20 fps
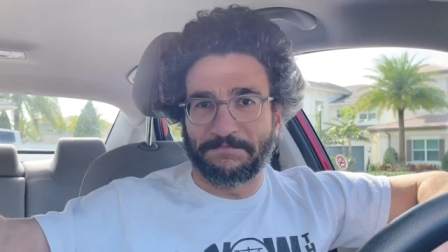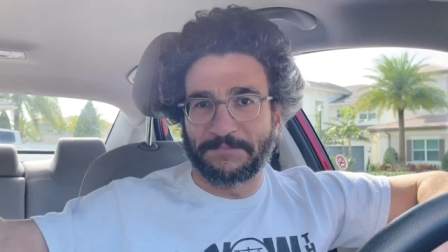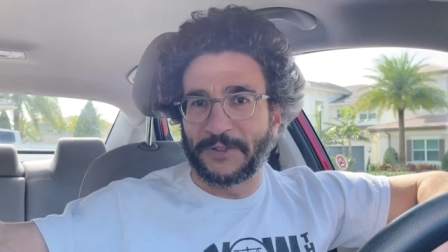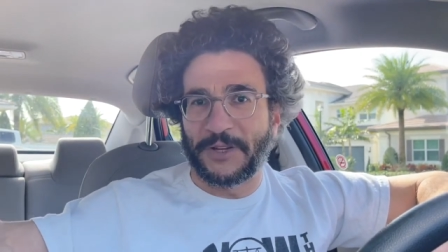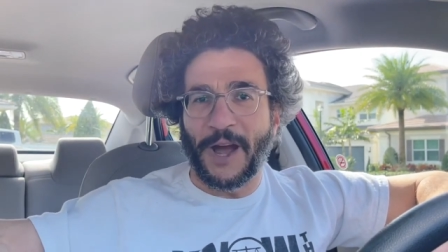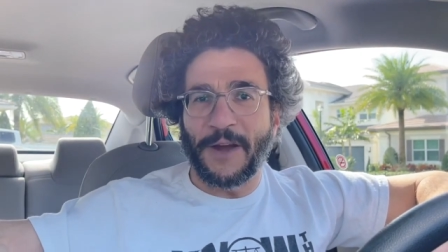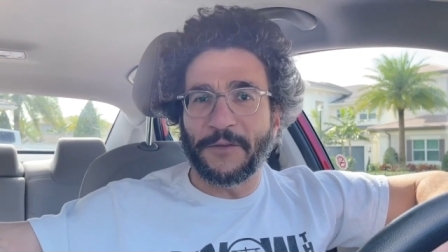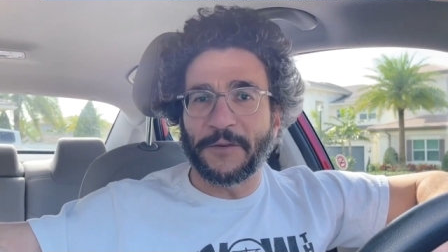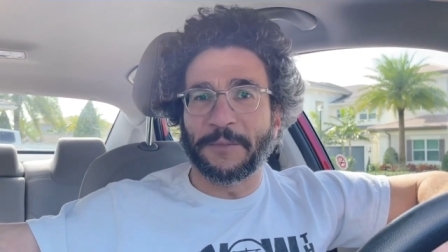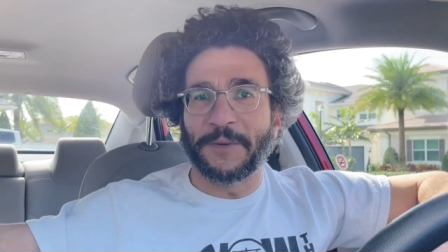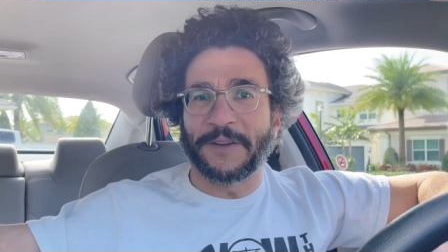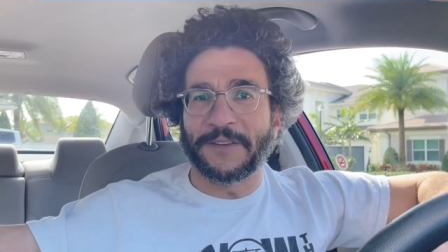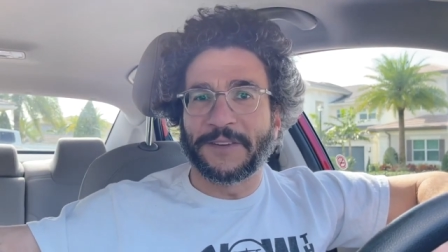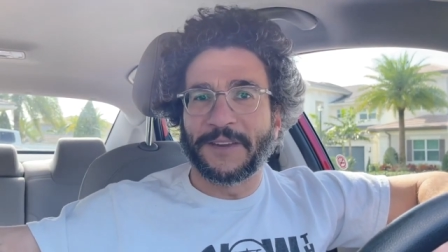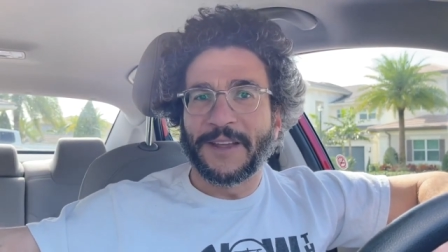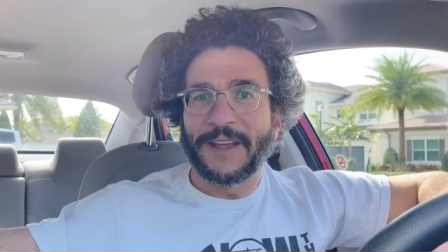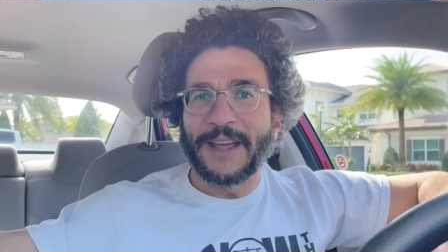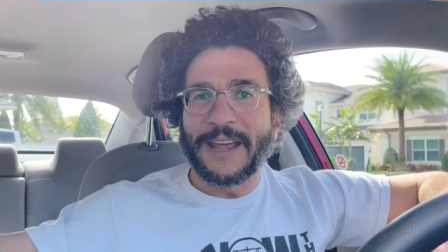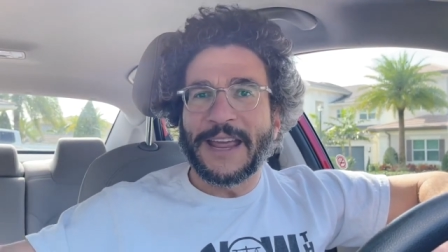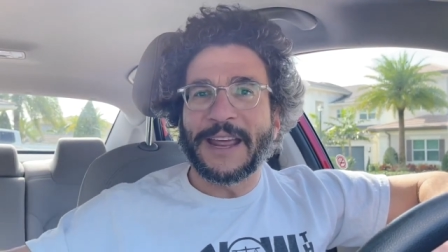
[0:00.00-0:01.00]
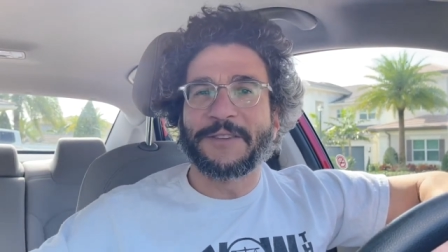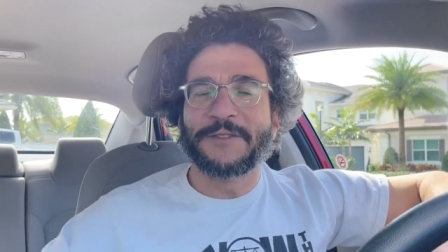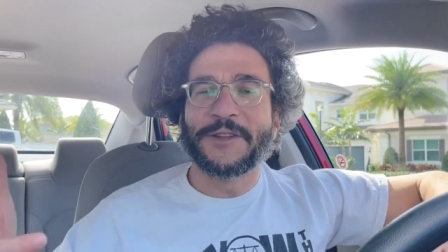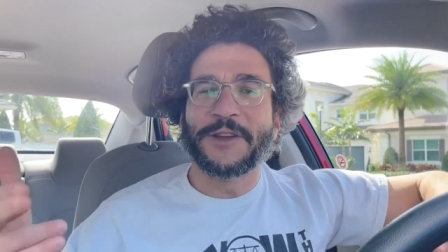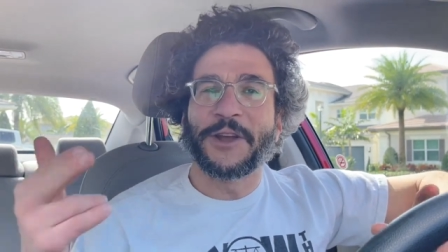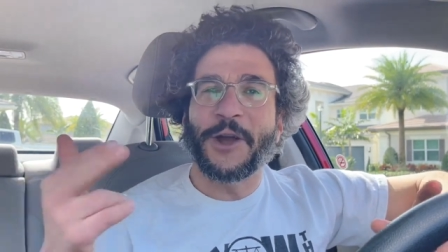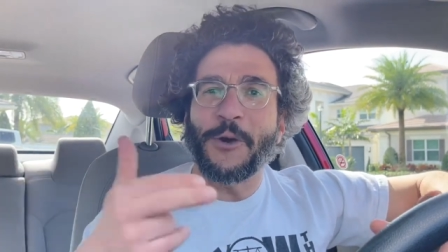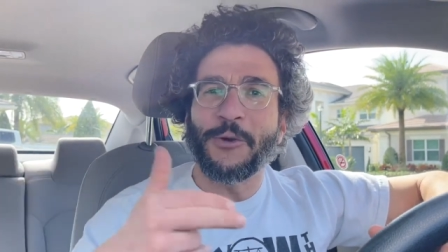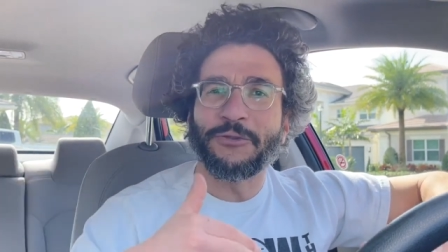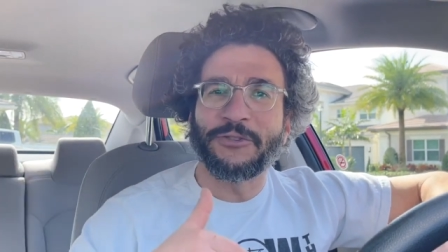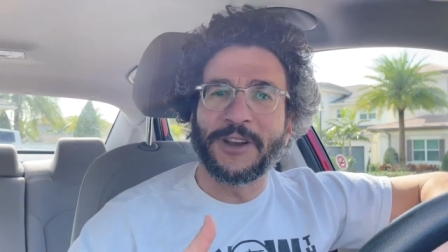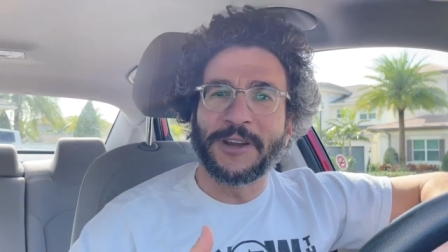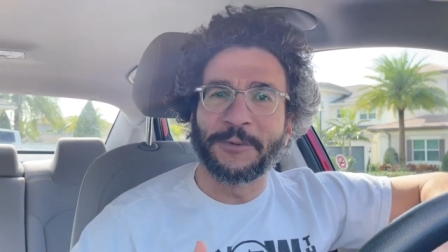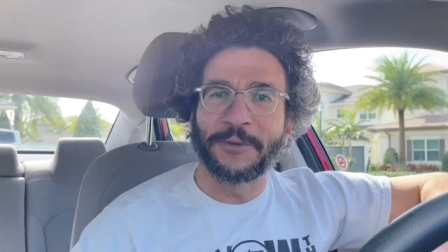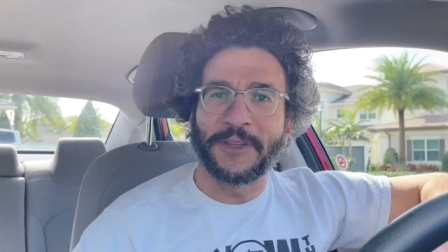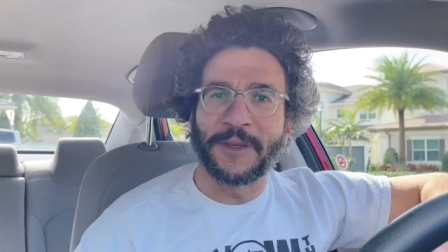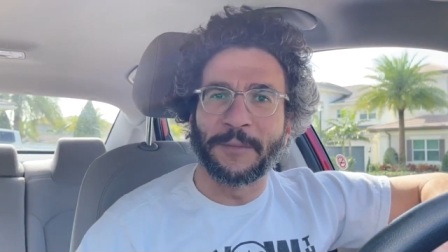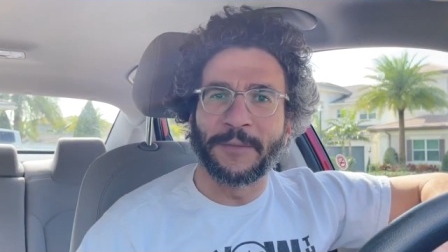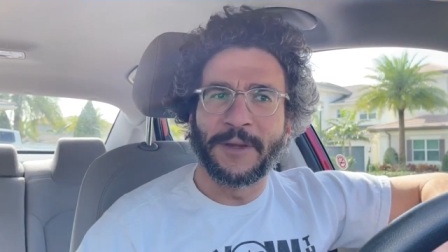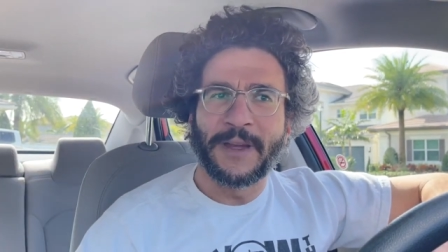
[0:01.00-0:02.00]
government is negotiating
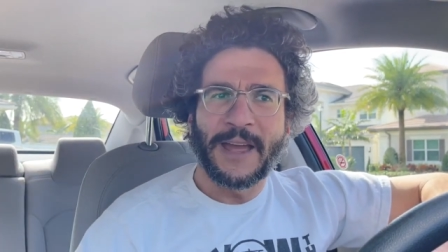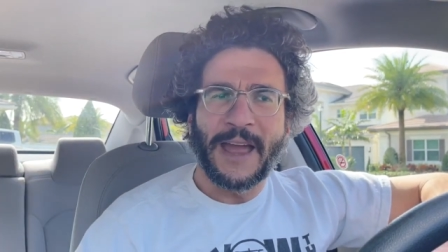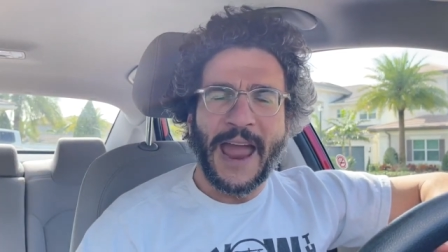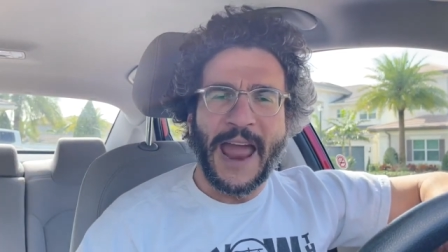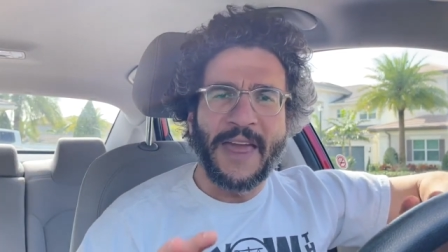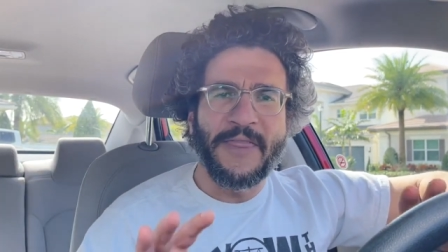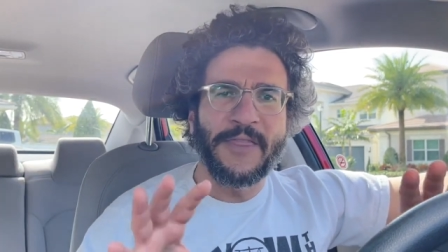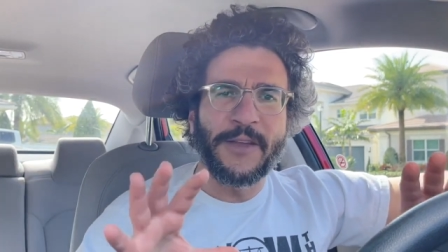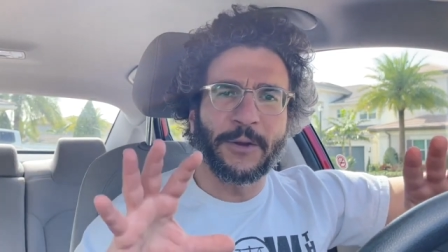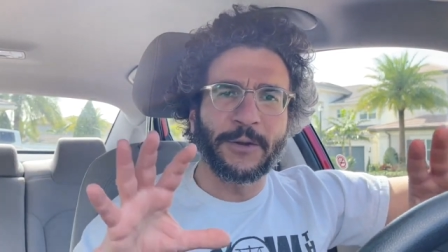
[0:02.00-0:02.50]
with them, and their